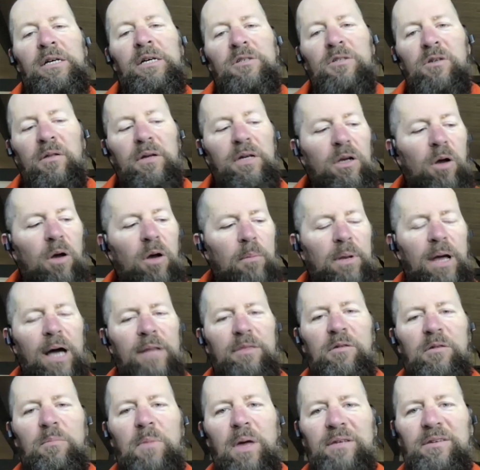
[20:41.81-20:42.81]
So, I'm
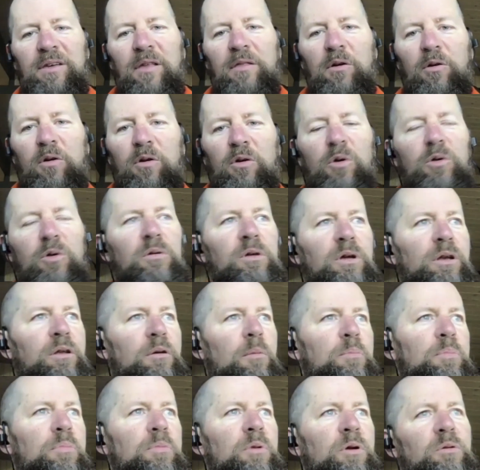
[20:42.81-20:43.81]
not to say
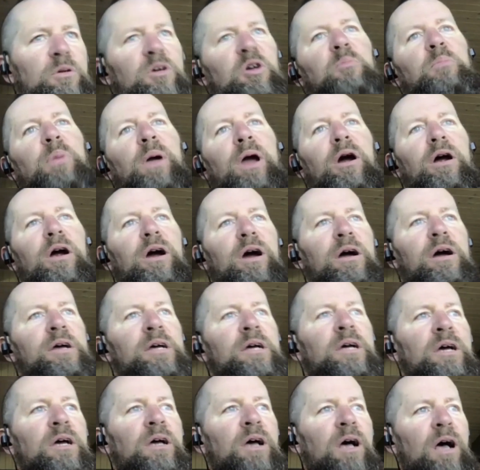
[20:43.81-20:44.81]
that
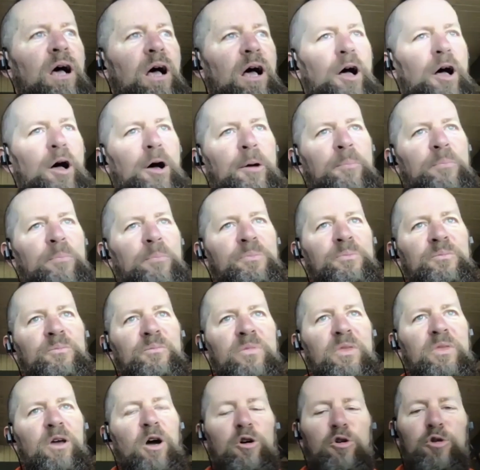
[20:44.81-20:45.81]
compare
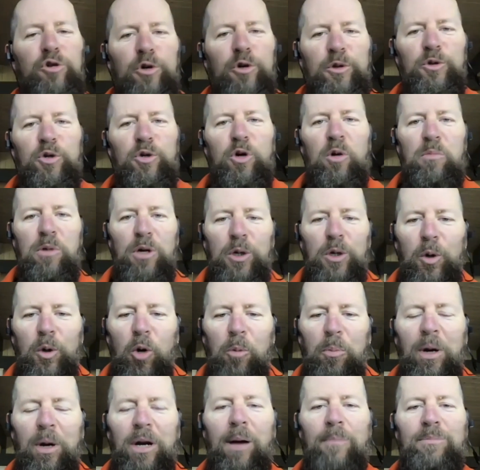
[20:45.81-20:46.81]
a crew to a
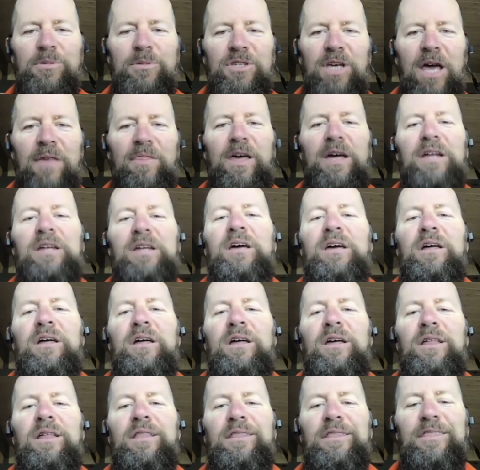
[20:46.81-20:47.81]
mule, but I'm saying that
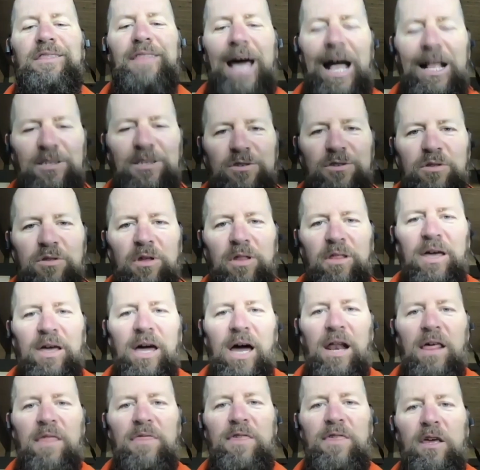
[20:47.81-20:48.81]
that's the
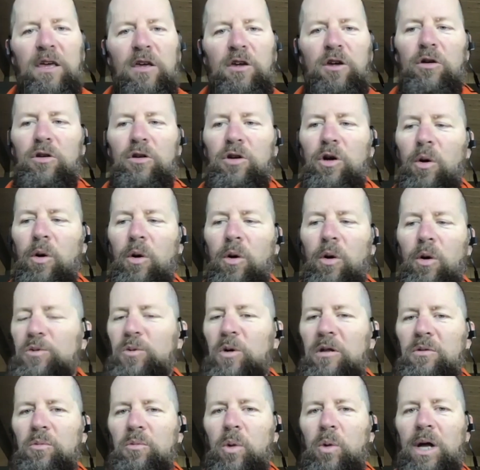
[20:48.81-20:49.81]
kind of thing you always just
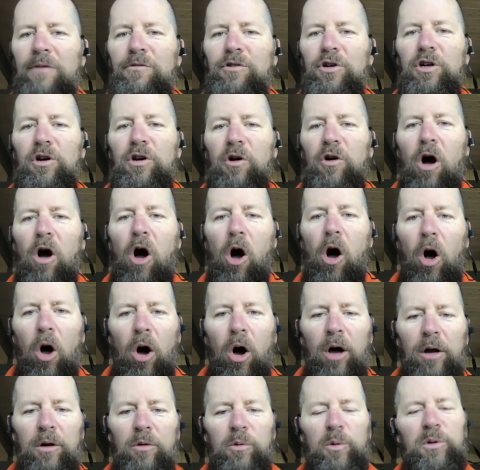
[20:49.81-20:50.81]
want to, whatever you're
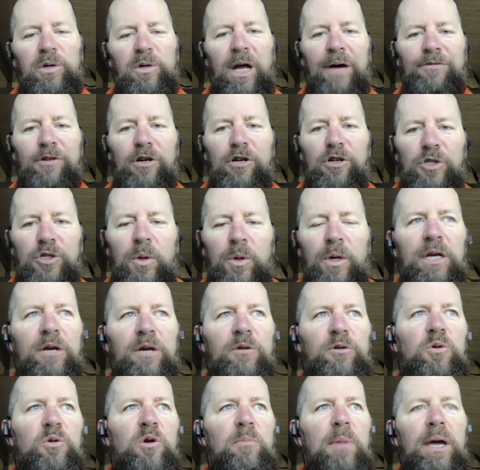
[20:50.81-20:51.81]
on or whatever you're doing, you
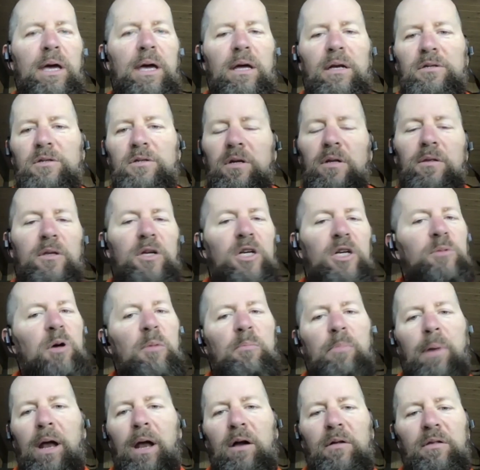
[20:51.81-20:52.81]
just want to make it just a little
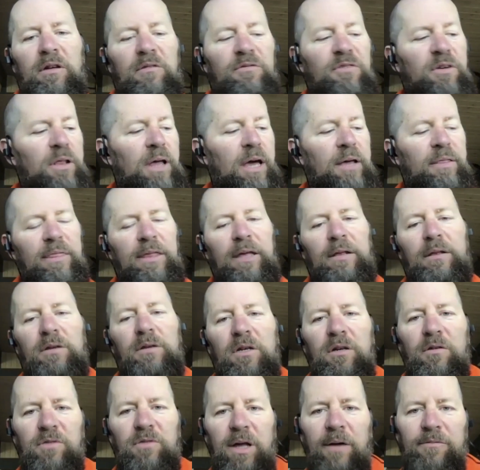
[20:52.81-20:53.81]
bit better, and you feel like that
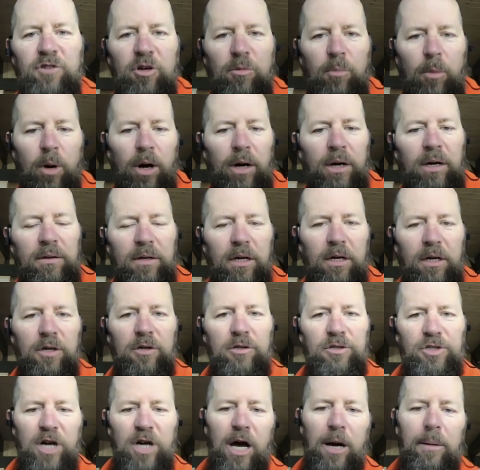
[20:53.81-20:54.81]
you've left your mark and done a
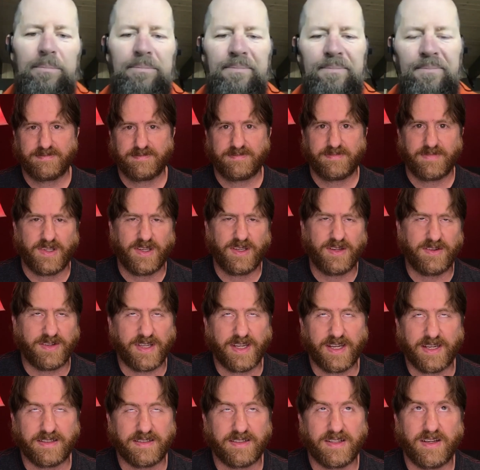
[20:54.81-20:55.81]
good job. Oh
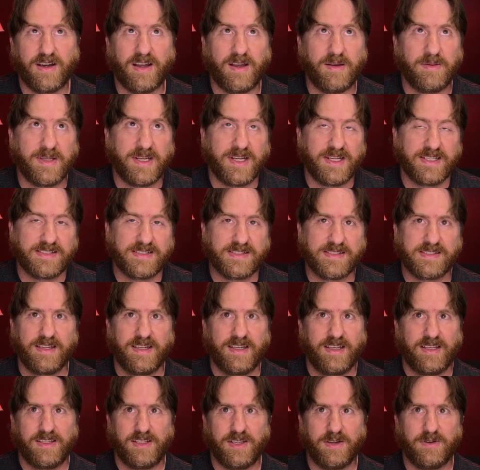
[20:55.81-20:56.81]
yeah, no, I mean
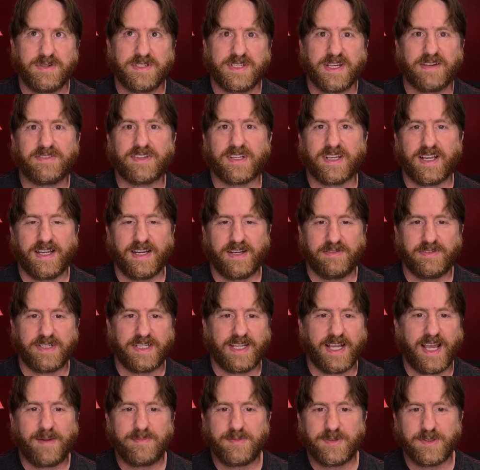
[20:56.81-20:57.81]
you always have to kind of
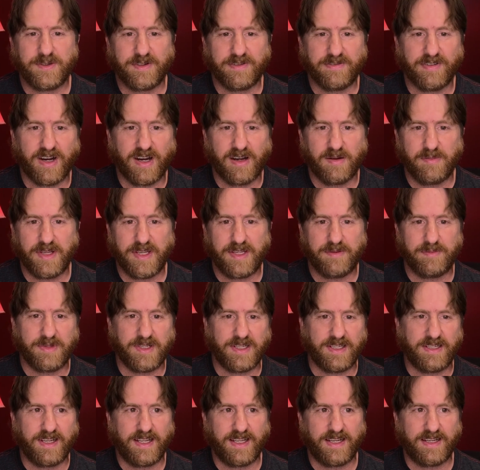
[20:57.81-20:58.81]
adapt to environment,
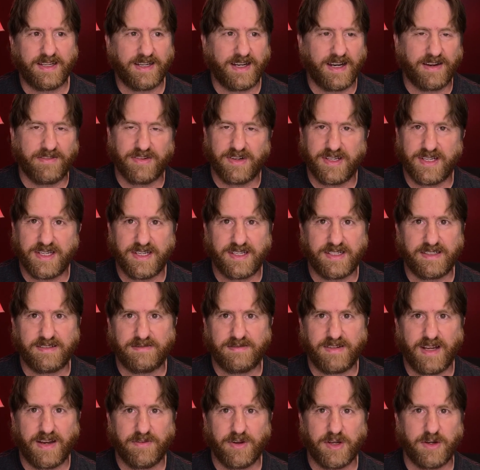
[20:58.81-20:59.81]
and
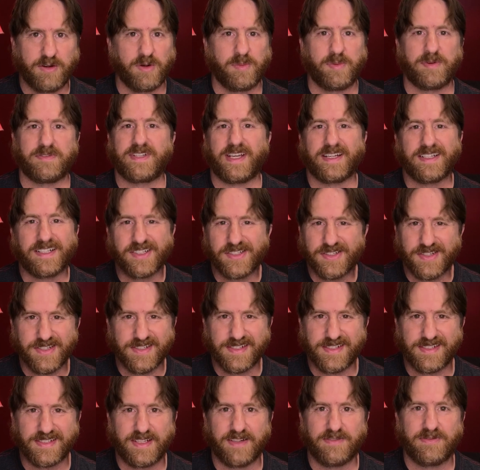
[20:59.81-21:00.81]
every group of
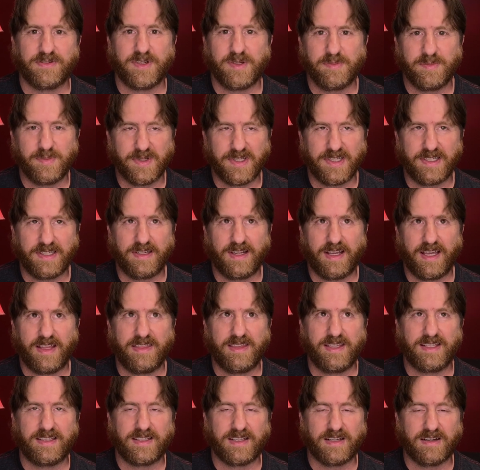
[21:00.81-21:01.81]
technicians is different. But I
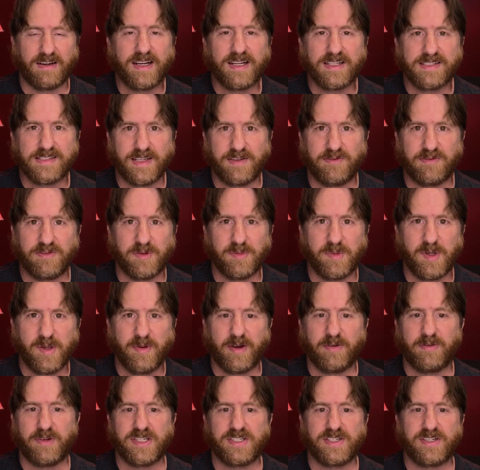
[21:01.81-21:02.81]
think the greatest thing for me
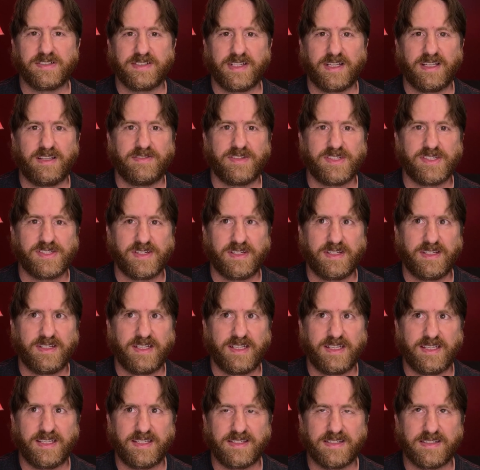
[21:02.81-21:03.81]
about regional television
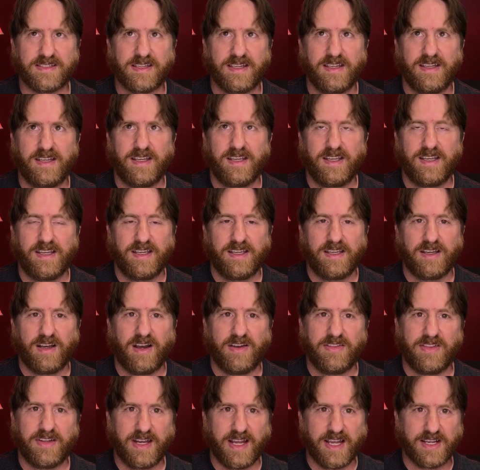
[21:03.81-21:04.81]
is
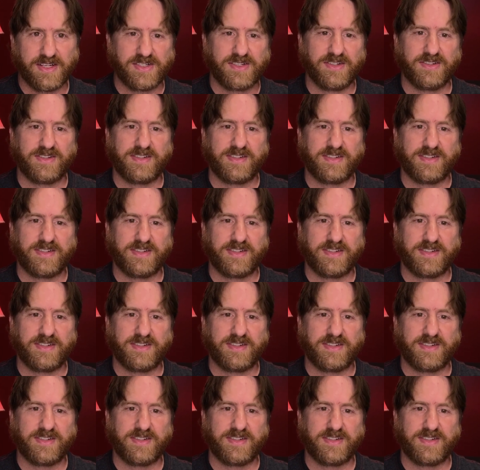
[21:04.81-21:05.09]
on the national